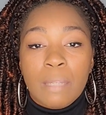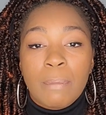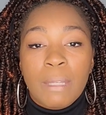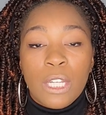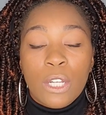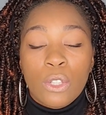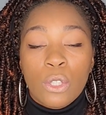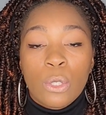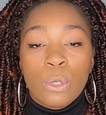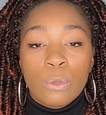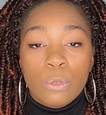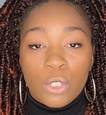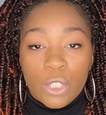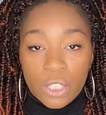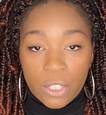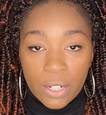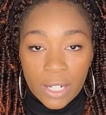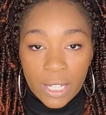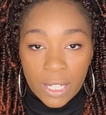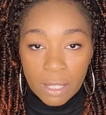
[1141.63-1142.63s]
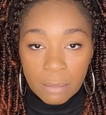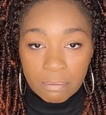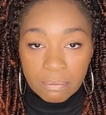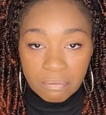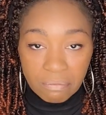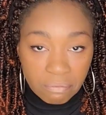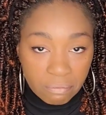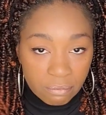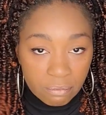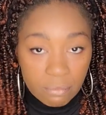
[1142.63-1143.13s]
be glued to your hip.
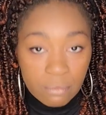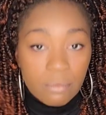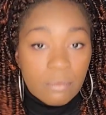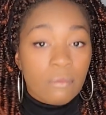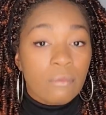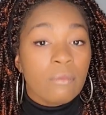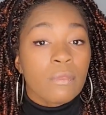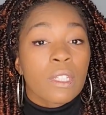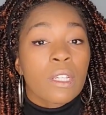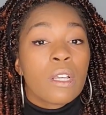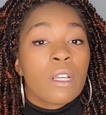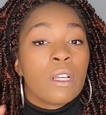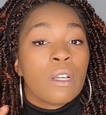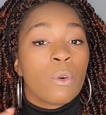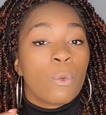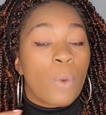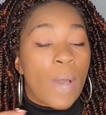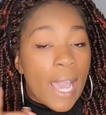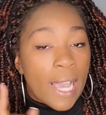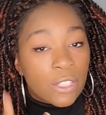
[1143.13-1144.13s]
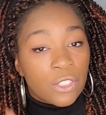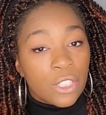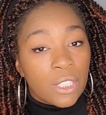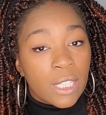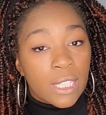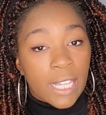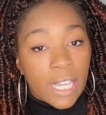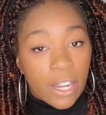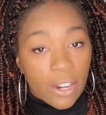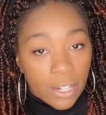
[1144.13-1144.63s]
Well, actually the
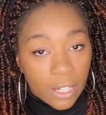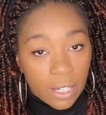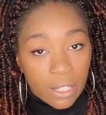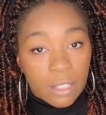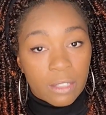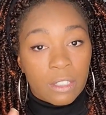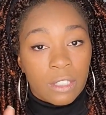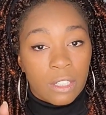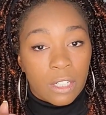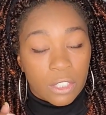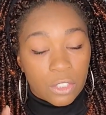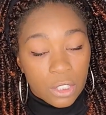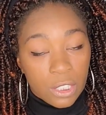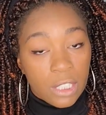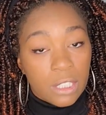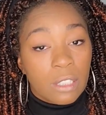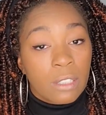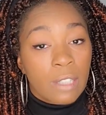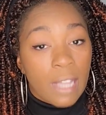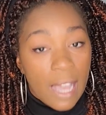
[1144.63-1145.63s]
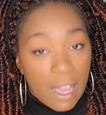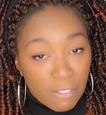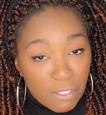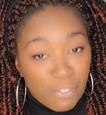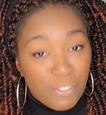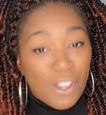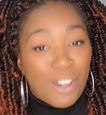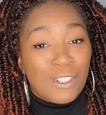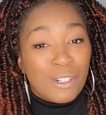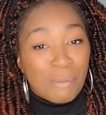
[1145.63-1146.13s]
carrier, because you need to have the
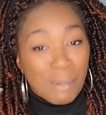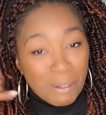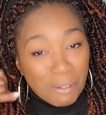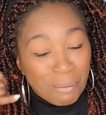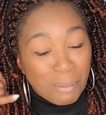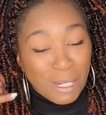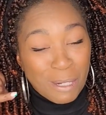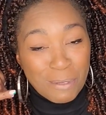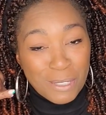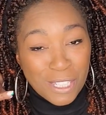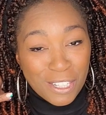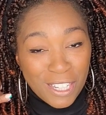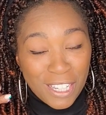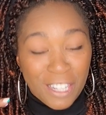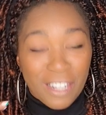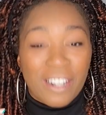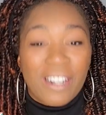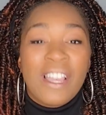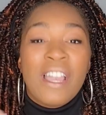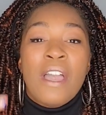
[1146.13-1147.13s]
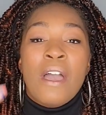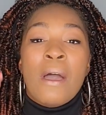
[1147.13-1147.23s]
phone to be able to put up to your ear.